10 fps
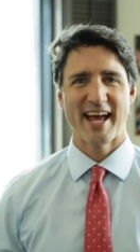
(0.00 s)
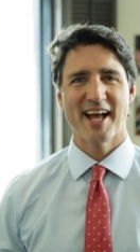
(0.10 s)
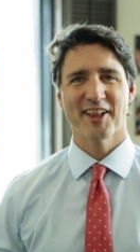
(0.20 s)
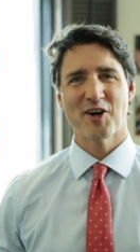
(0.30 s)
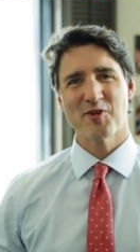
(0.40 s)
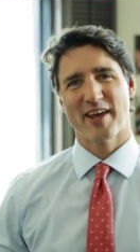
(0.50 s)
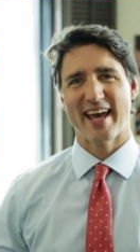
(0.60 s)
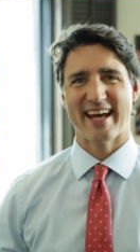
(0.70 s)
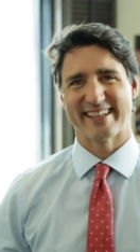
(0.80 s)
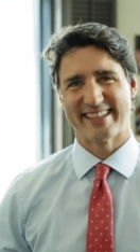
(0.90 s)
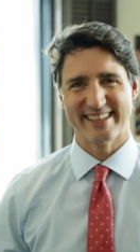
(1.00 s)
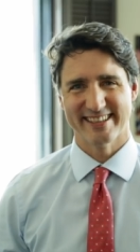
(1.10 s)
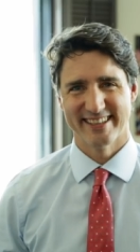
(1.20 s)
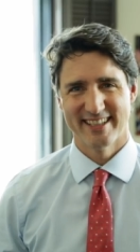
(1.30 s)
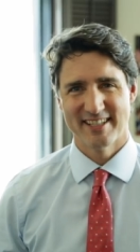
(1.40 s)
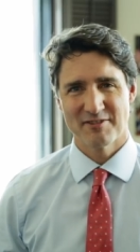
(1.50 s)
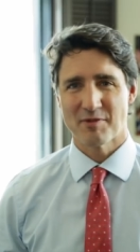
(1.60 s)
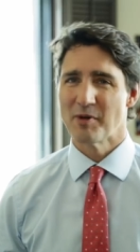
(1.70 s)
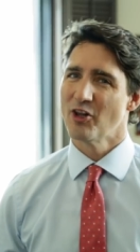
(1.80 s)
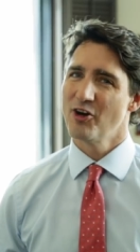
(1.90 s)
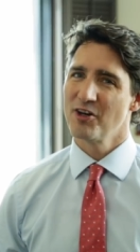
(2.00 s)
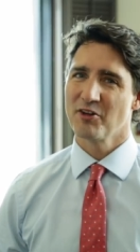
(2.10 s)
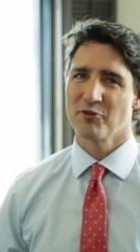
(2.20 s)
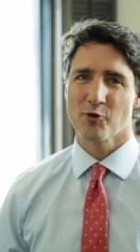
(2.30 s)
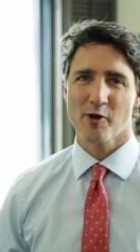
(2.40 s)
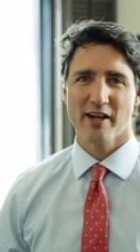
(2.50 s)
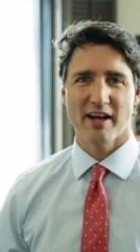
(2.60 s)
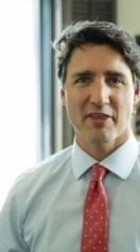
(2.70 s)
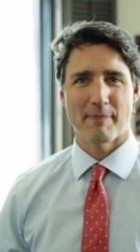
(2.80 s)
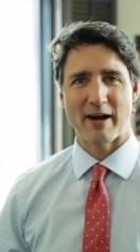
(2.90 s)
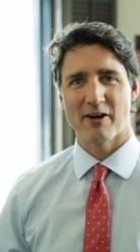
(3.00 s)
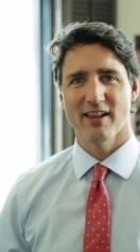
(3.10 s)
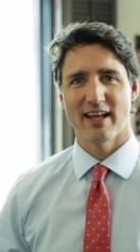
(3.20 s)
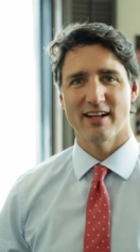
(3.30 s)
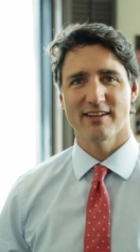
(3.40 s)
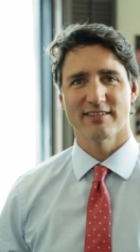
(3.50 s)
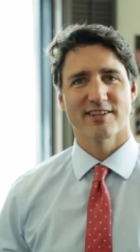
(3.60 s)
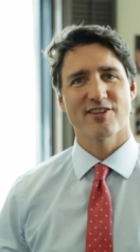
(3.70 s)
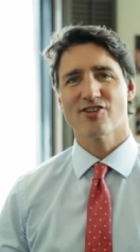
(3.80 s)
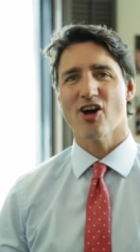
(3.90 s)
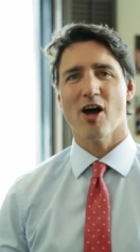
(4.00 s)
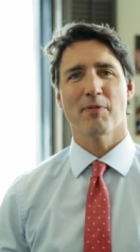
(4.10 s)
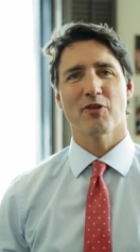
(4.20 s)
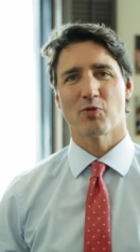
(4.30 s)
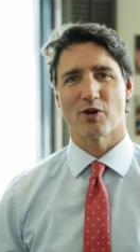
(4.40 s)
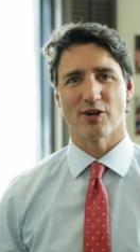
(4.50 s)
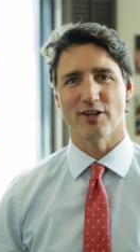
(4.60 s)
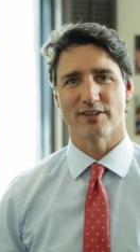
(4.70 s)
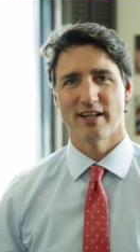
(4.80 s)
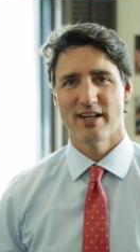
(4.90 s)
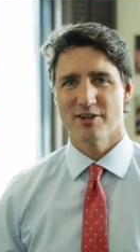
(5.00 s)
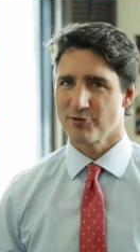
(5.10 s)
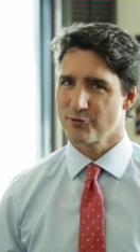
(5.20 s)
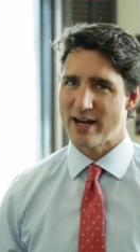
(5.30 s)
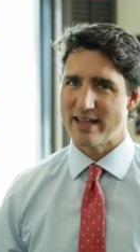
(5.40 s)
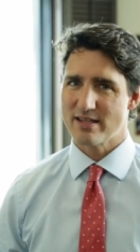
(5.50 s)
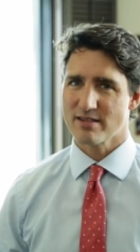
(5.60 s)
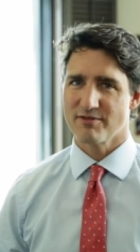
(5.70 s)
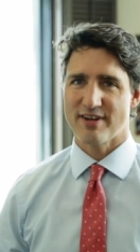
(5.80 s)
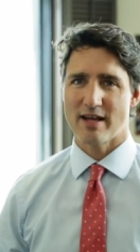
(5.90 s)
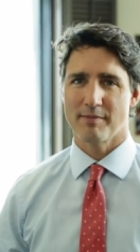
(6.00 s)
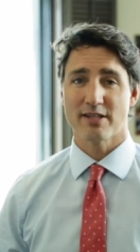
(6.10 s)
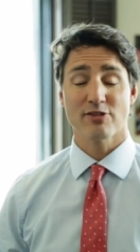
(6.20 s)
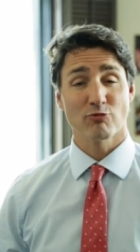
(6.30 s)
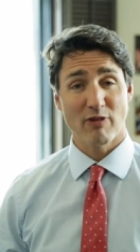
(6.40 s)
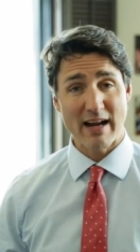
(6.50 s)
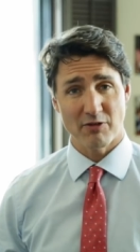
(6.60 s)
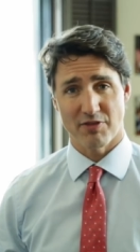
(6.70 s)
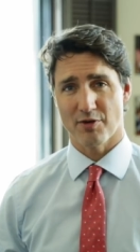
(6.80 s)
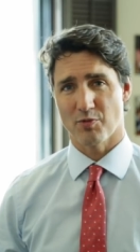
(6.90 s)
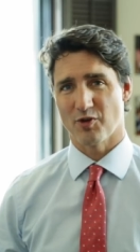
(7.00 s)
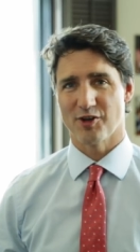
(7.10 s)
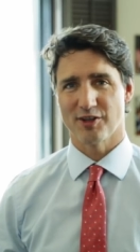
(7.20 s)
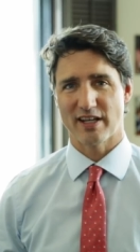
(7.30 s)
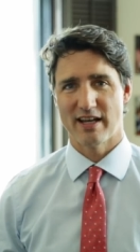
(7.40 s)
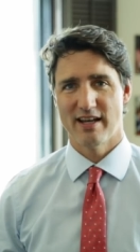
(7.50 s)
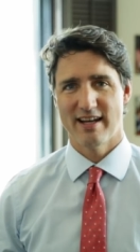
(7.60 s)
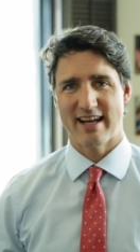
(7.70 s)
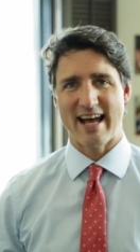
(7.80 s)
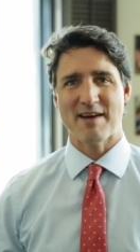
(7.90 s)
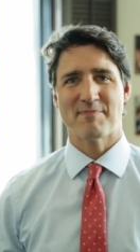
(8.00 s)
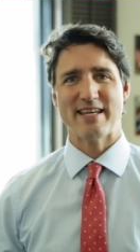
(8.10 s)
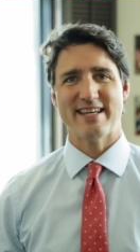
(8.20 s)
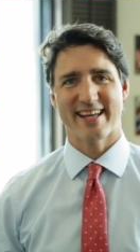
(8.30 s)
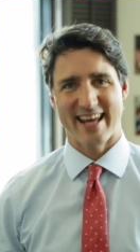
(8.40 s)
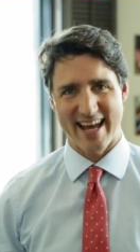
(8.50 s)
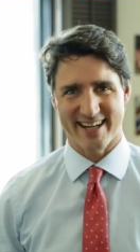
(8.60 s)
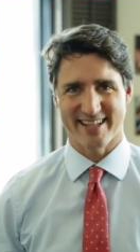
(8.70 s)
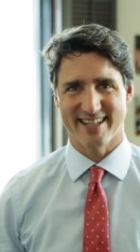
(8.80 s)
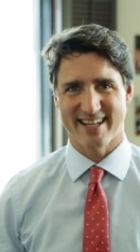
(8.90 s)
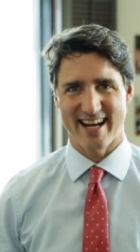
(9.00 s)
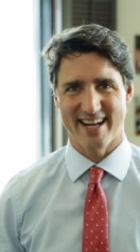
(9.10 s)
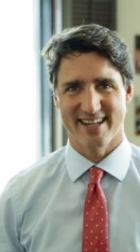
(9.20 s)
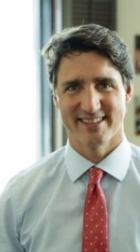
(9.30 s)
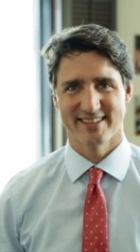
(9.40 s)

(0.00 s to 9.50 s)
Hello, Canada! From along the 49th parallel to the top of the world, to friends and families around the world, happy Canada Day.